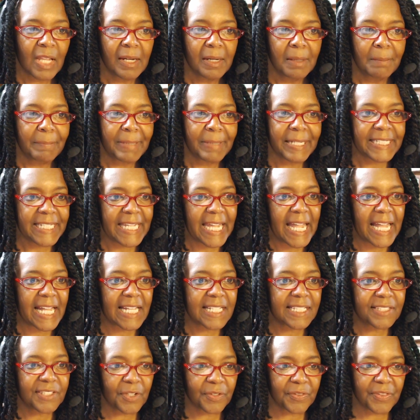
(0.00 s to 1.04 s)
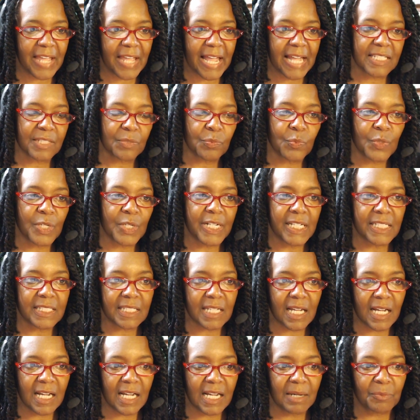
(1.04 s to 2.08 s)
but yeah, so that's what
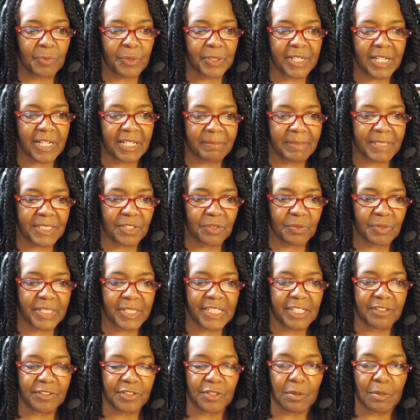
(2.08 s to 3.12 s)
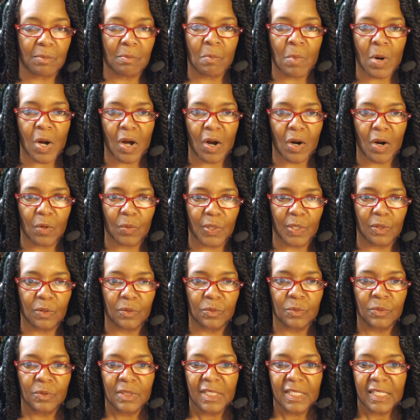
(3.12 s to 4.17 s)
uh, we're going to be doing here tomorrow.
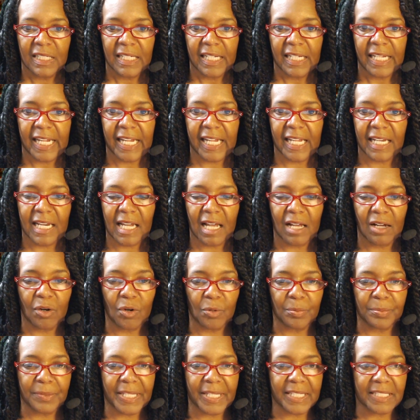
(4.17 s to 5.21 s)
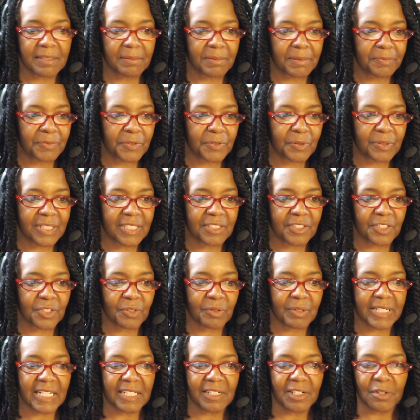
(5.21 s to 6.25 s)
And I hope that some of you can
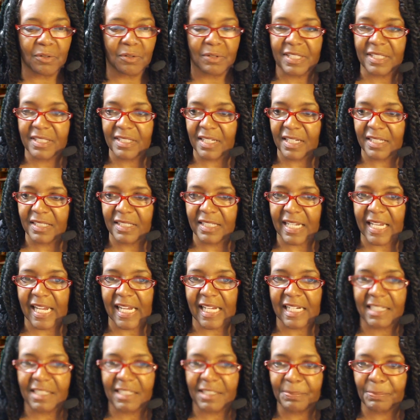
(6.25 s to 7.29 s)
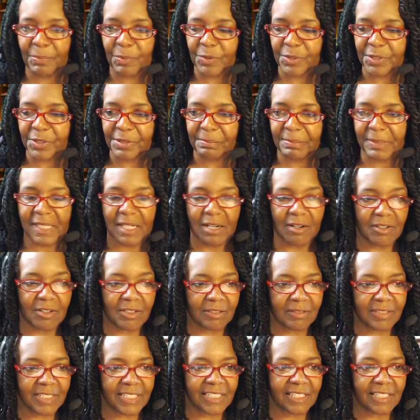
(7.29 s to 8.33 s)
join. I know it's Sunday and the sports will be
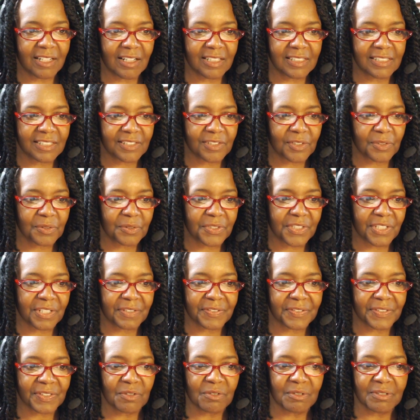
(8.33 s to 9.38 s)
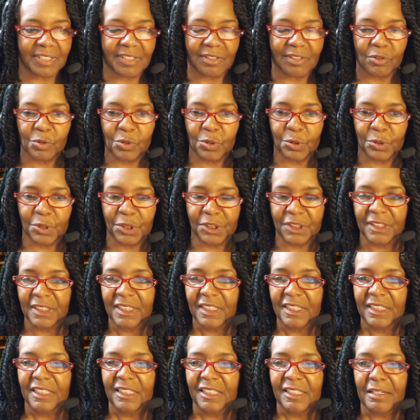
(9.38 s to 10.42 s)
on and all this old stuff's going on.
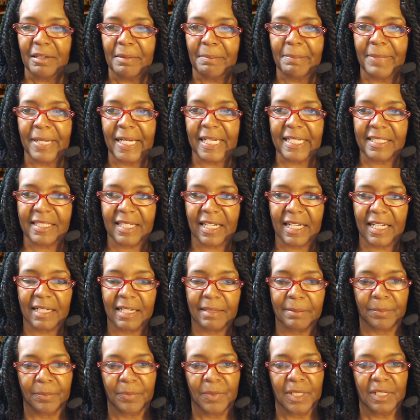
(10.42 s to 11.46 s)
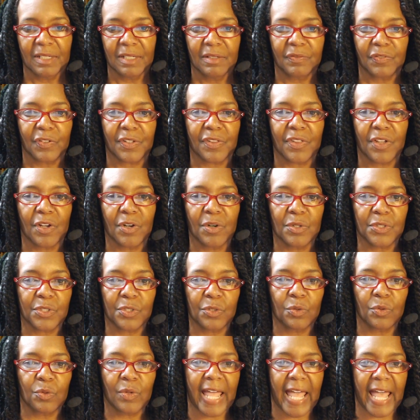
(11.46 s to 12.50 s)
But um, for those
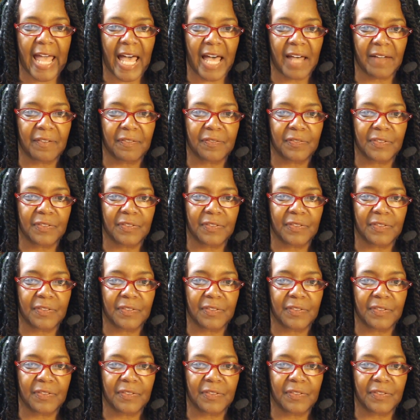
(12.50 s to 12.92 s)
who have